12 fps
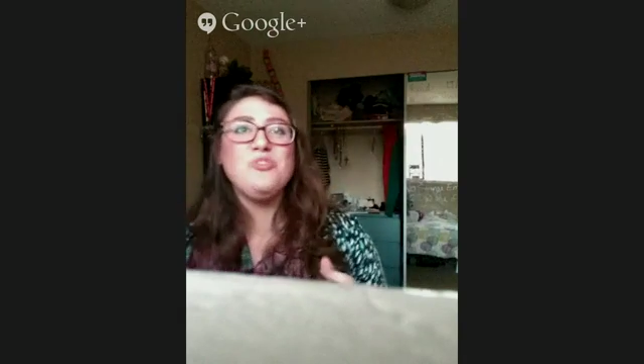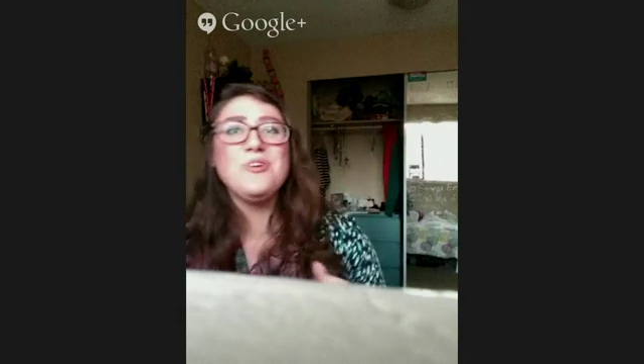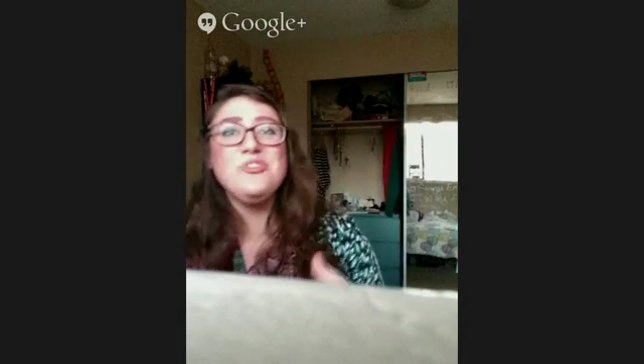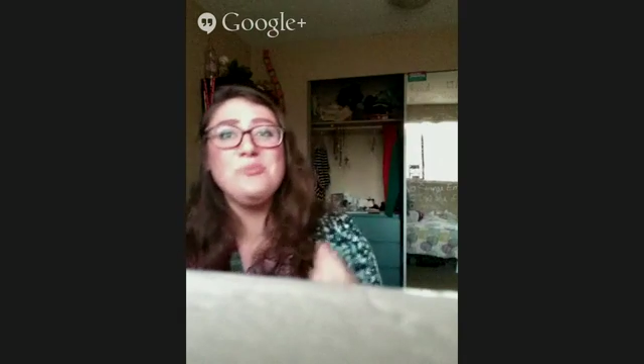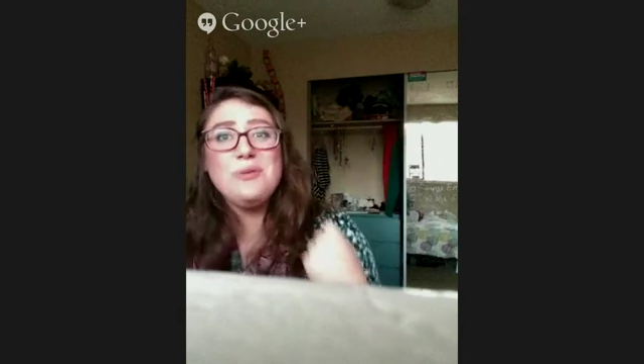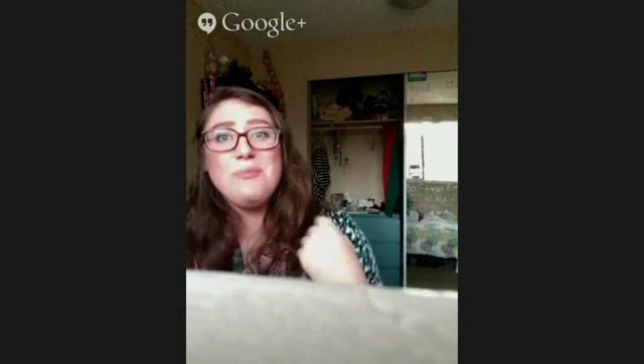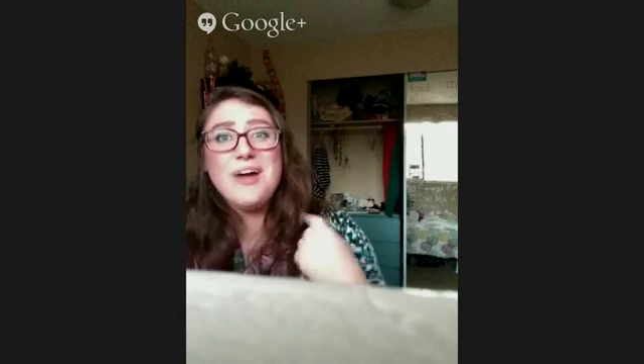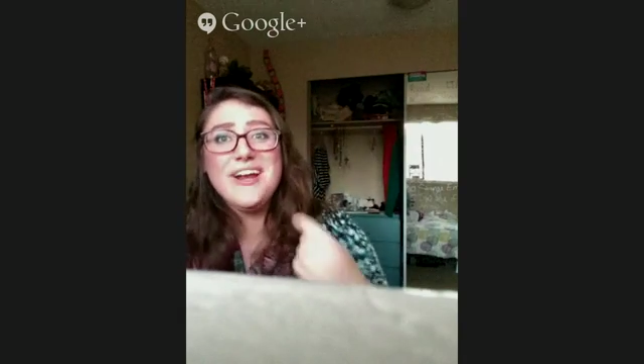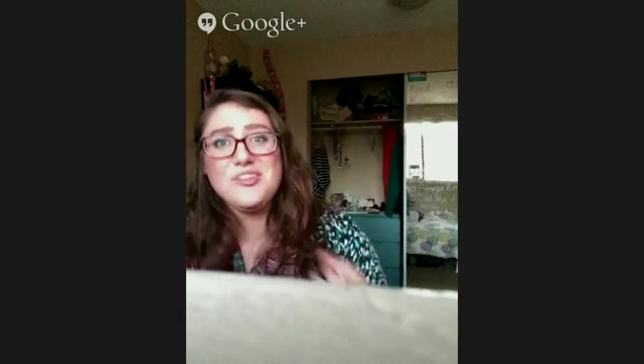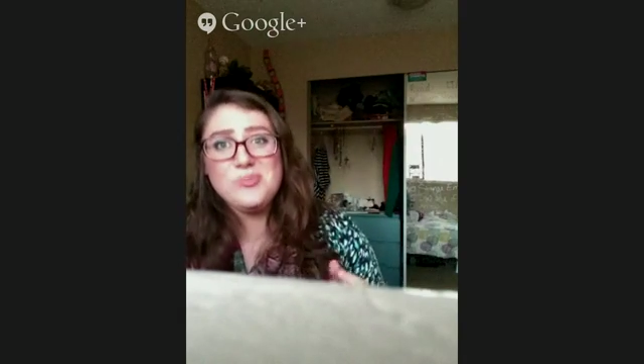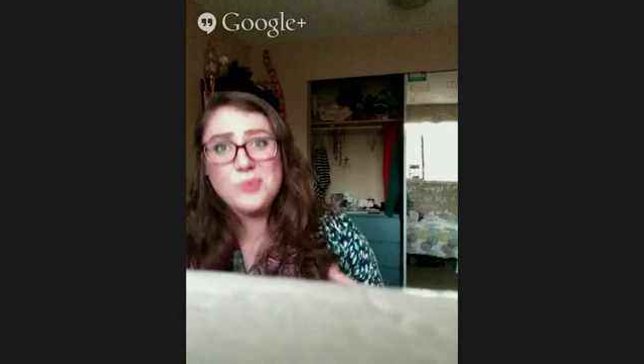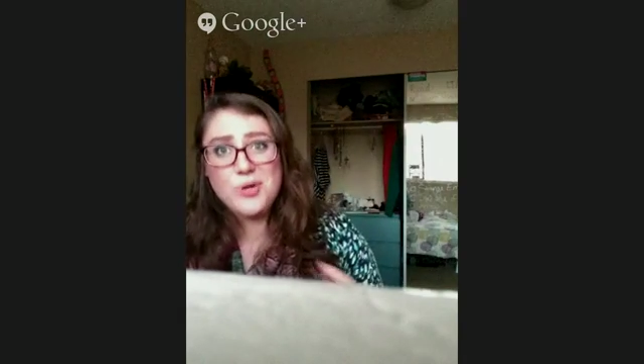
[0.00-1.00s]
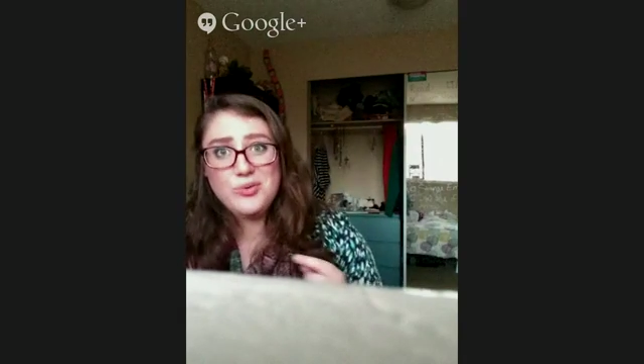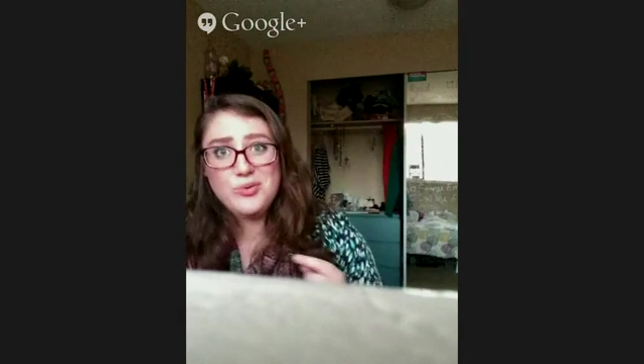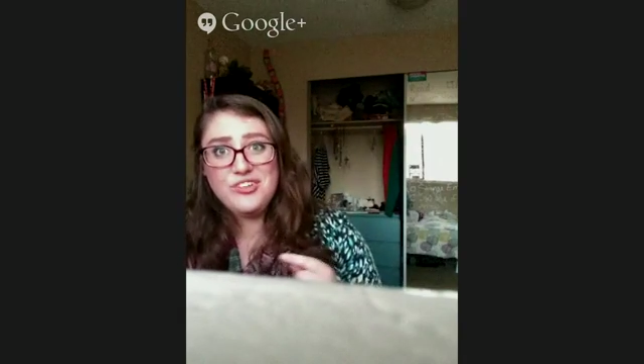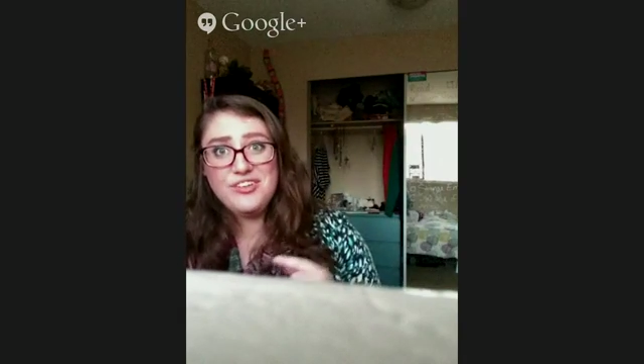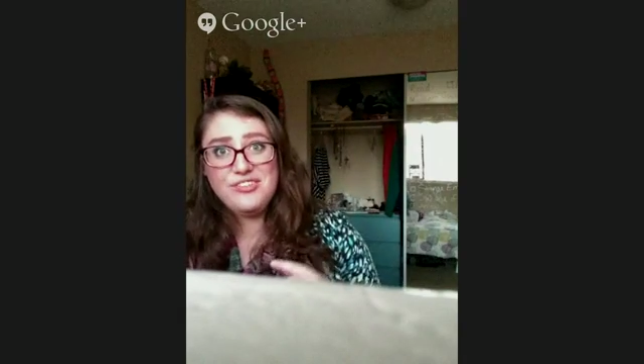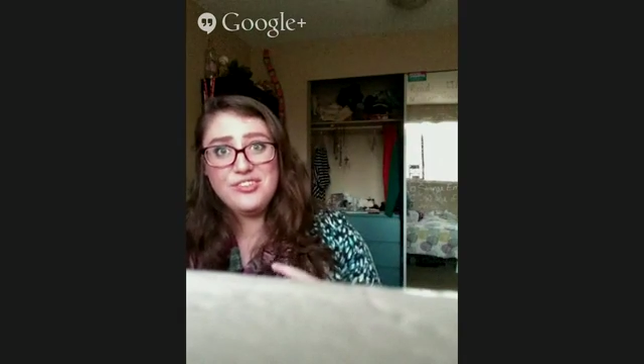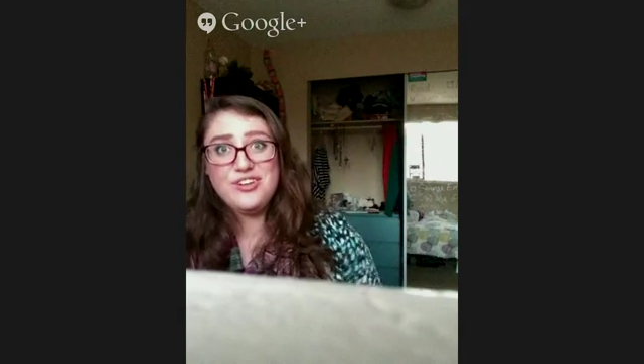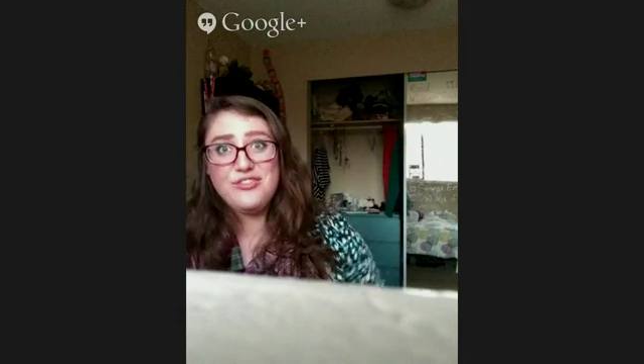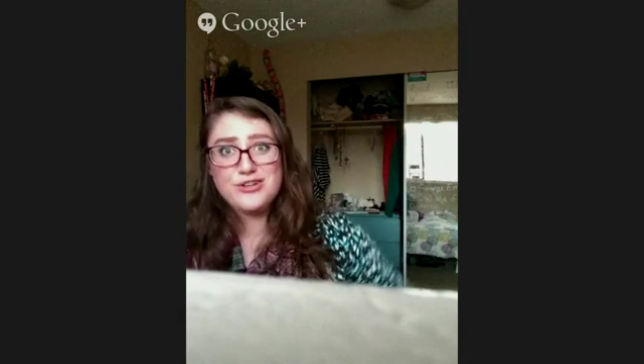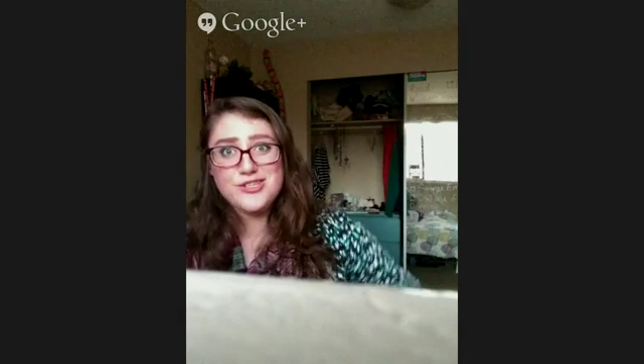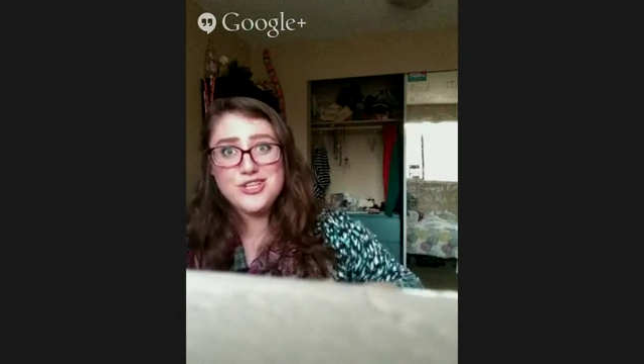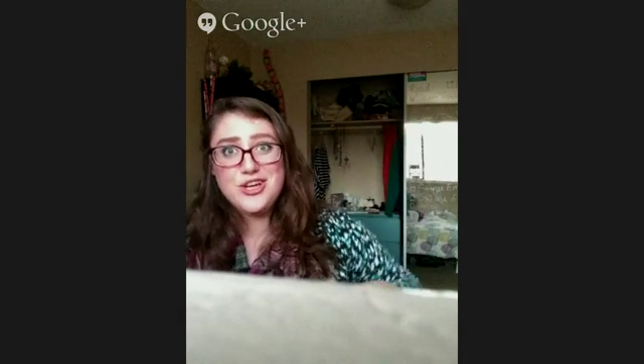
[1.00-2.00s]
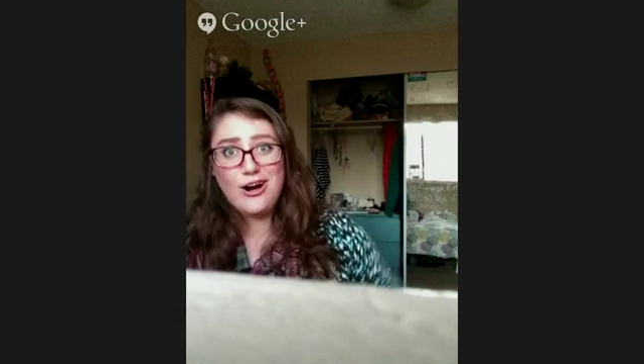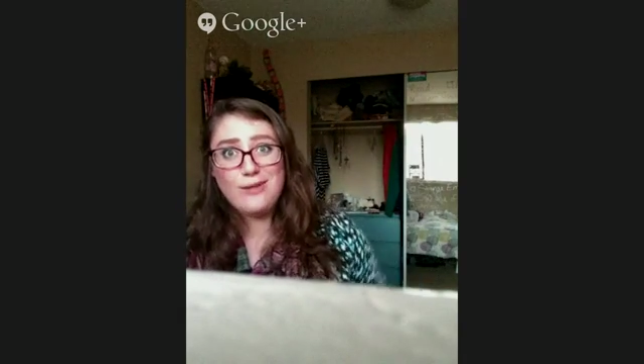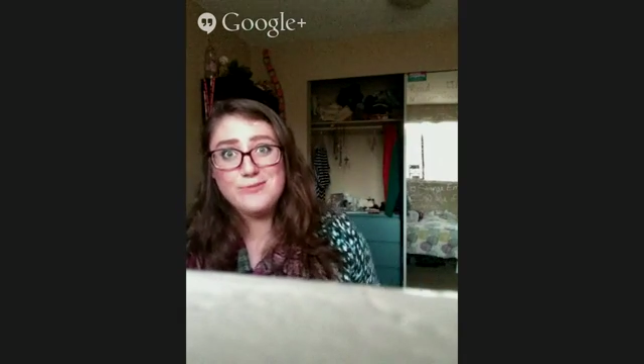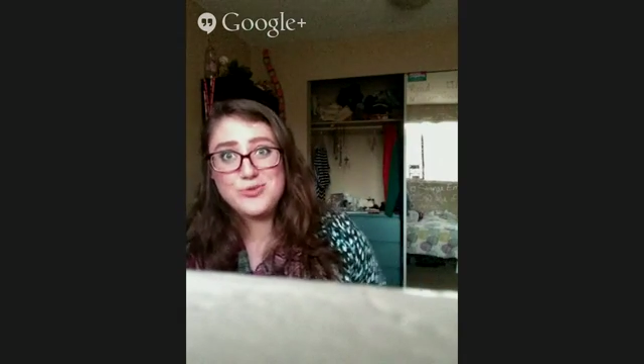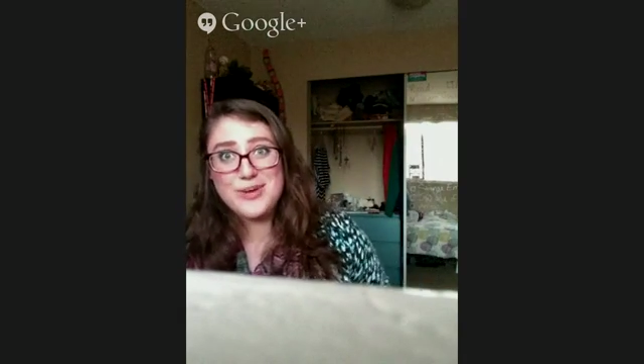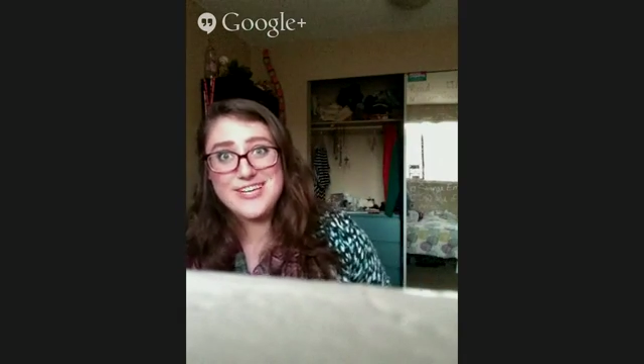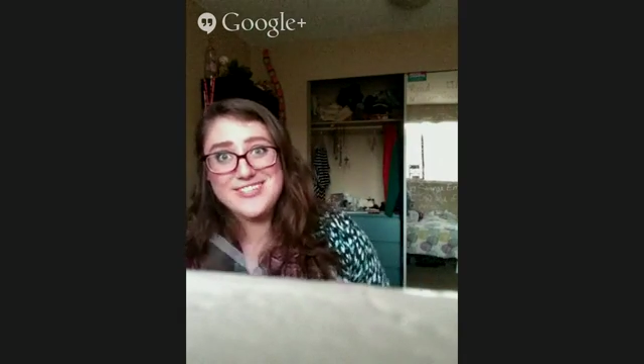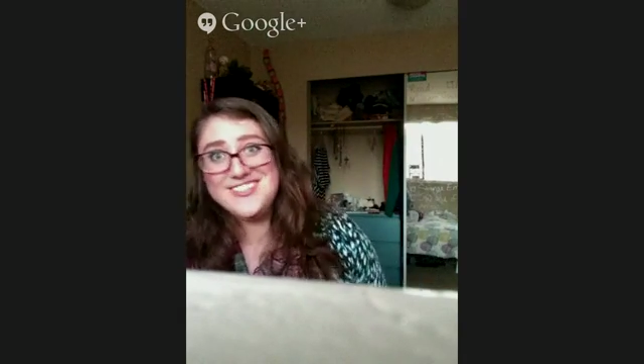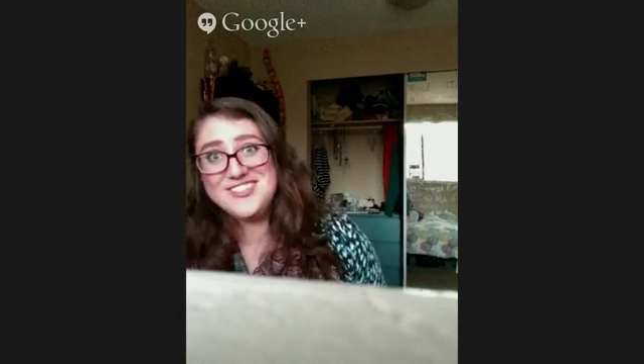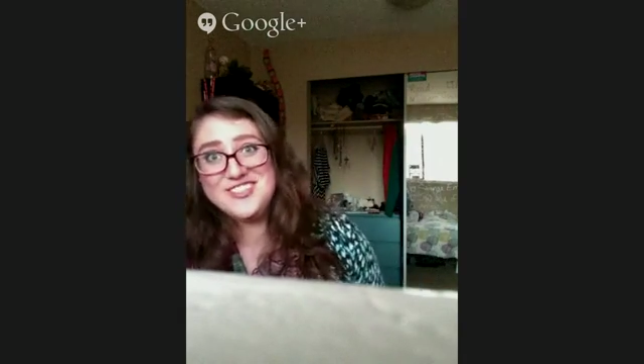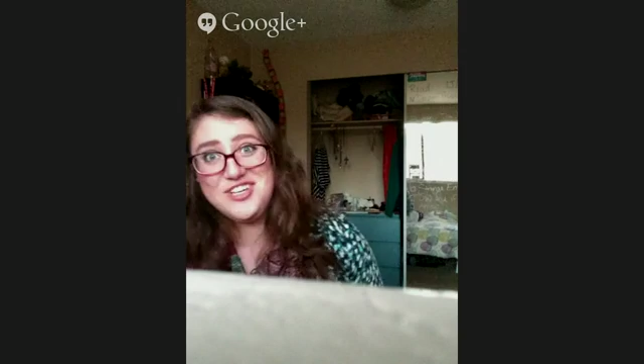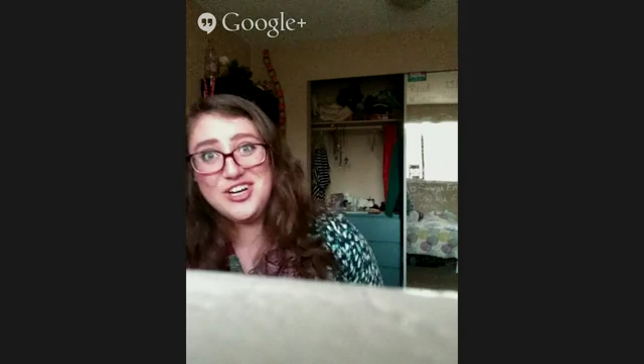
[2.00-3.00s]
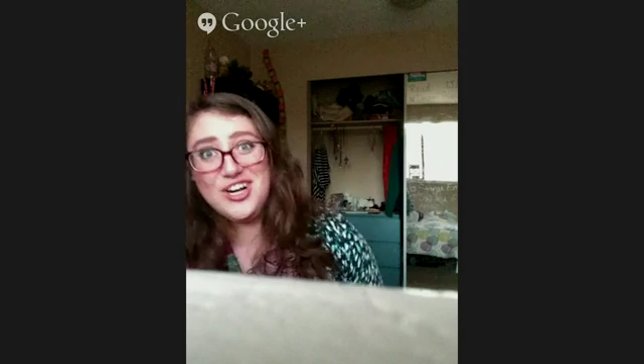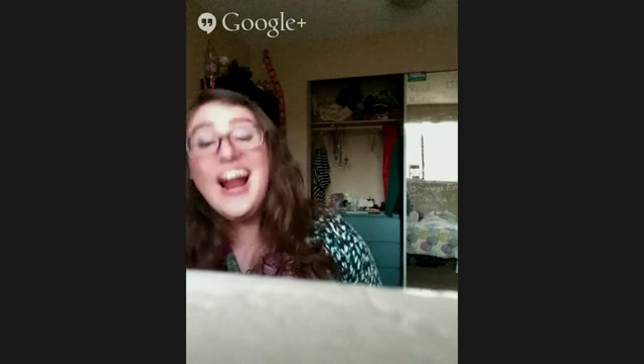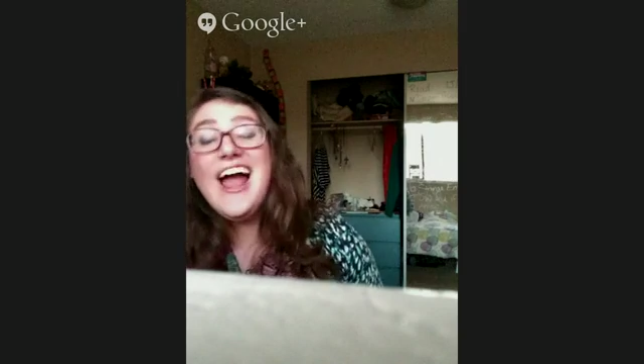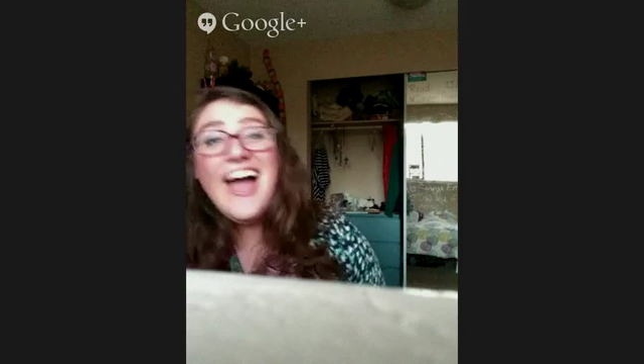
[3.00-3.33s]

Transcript: brings me to my next point, which is the diversity arms race this year